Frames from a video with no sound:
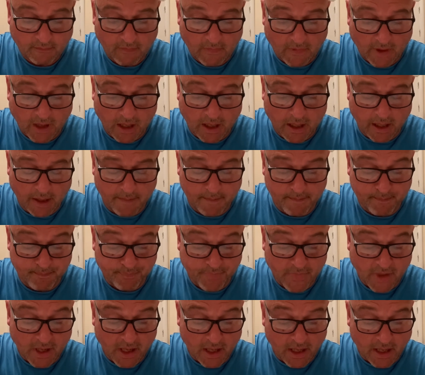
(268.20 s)

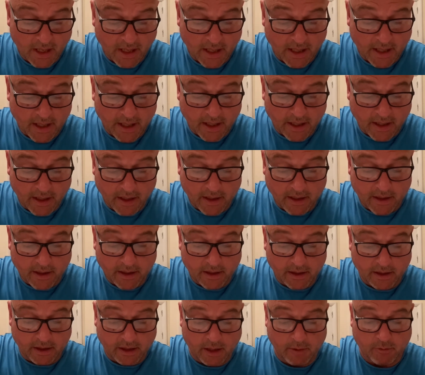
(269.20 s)

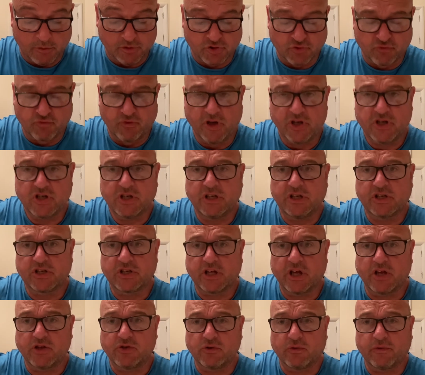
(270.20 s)
It was originally
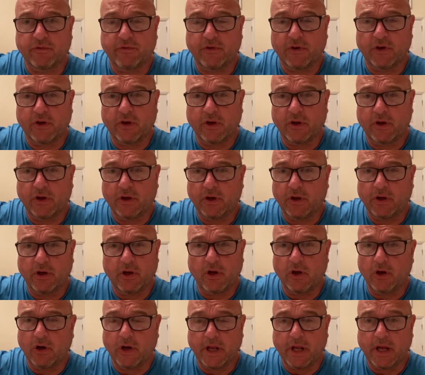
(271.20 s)
scheduled for
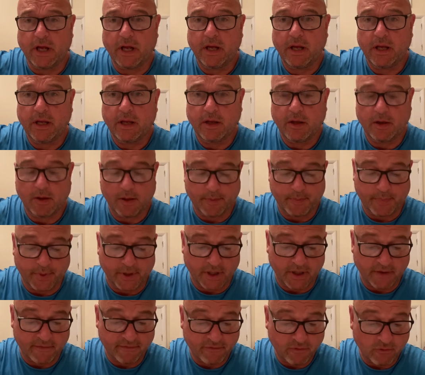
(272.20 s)
earlier, but
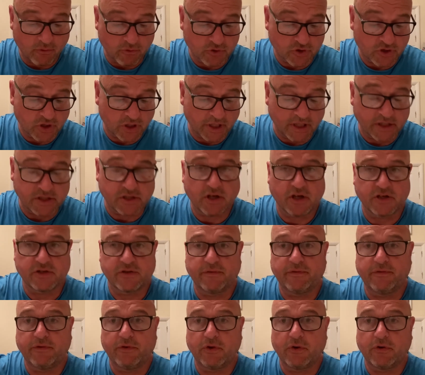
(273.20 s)
unfortunately Tyson
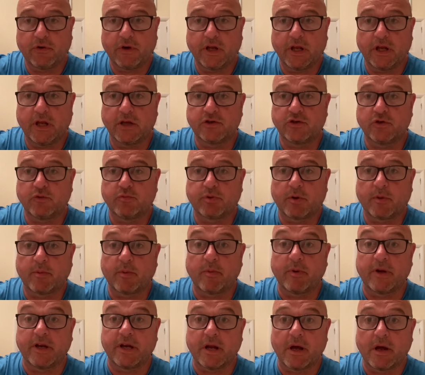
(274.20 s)
Fury, as you
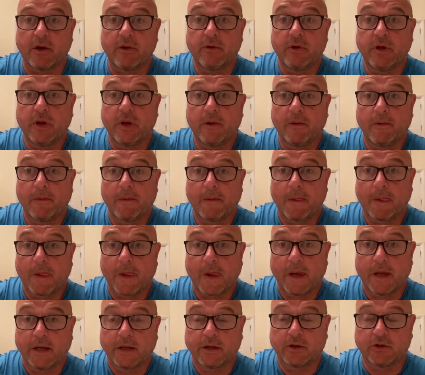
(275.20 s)
probably know,
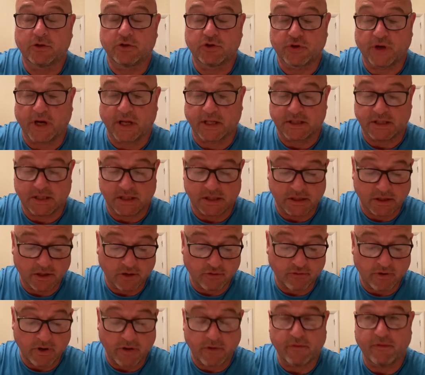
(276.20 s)
contracted
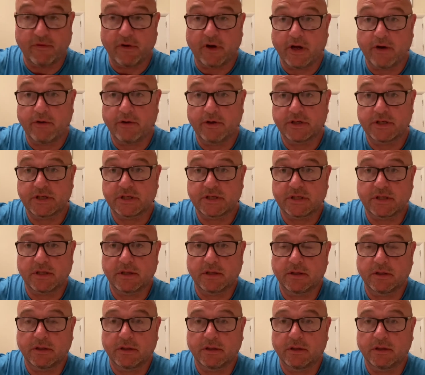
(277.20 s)
coronavirus,
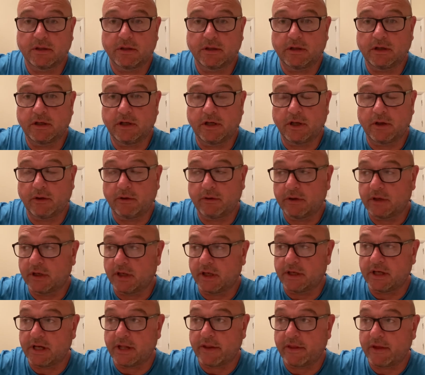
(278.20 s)
you know,
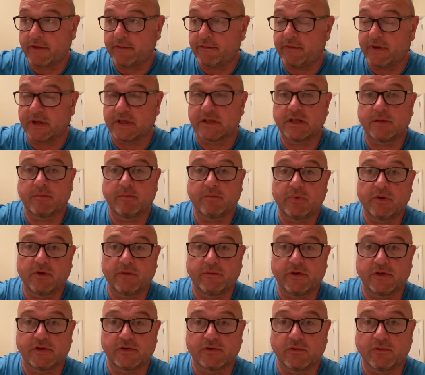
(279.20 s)
another victim of
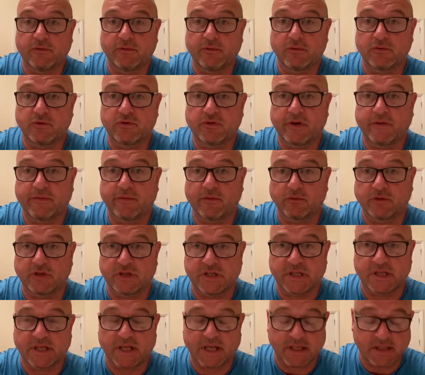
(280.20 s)
this awful, dreadful
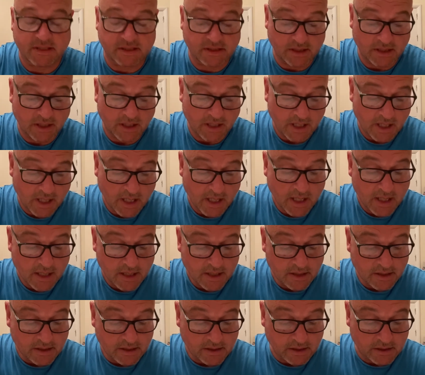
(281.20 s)
disease
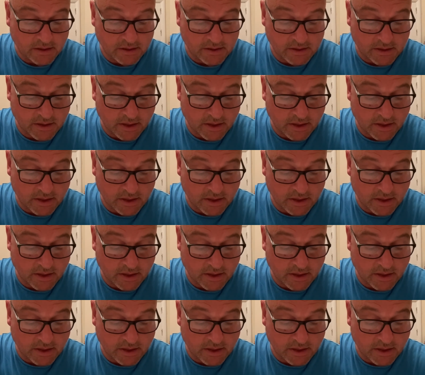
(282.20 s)
that's